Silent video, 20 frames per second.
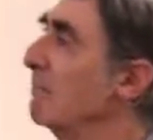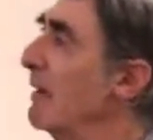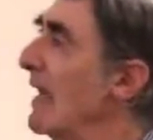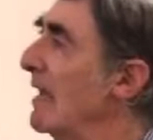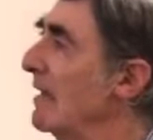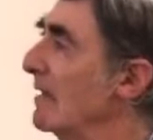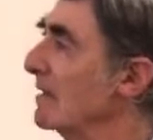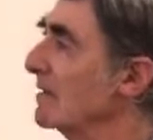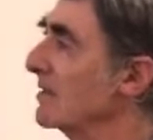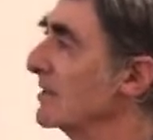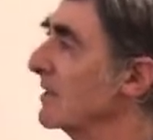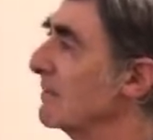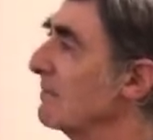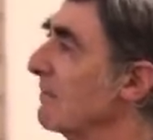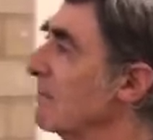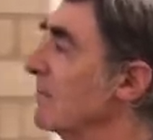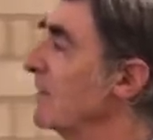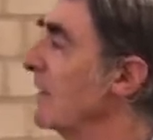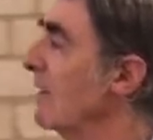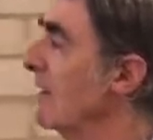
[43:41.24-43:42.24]
bells.
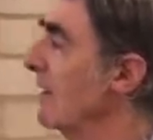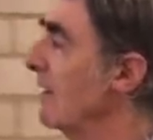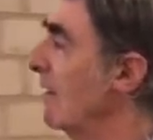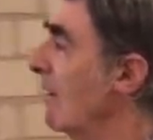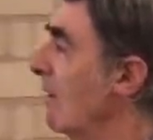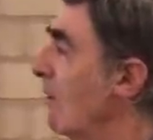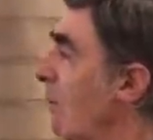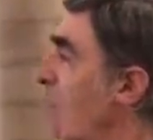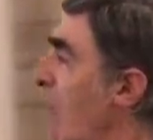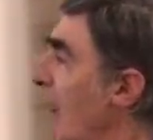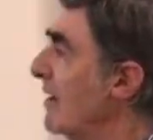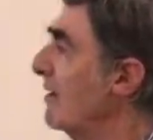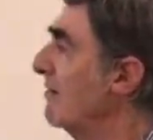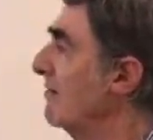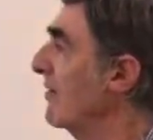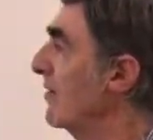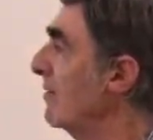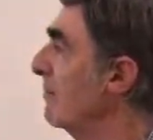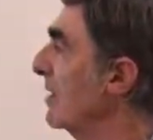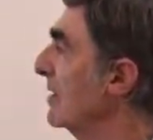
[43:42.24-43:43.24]
One
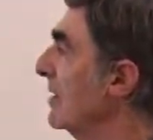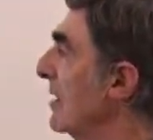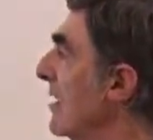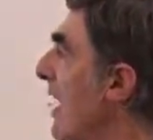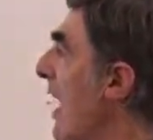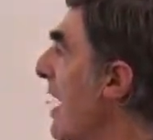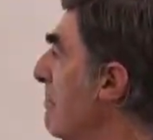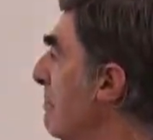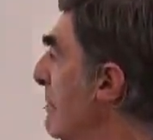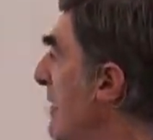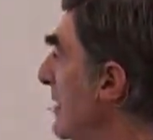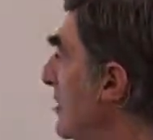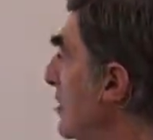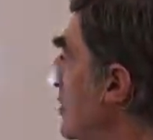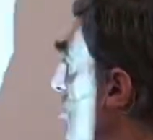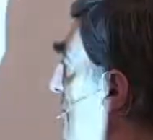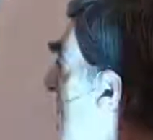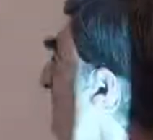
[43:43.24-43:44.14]
of them are libation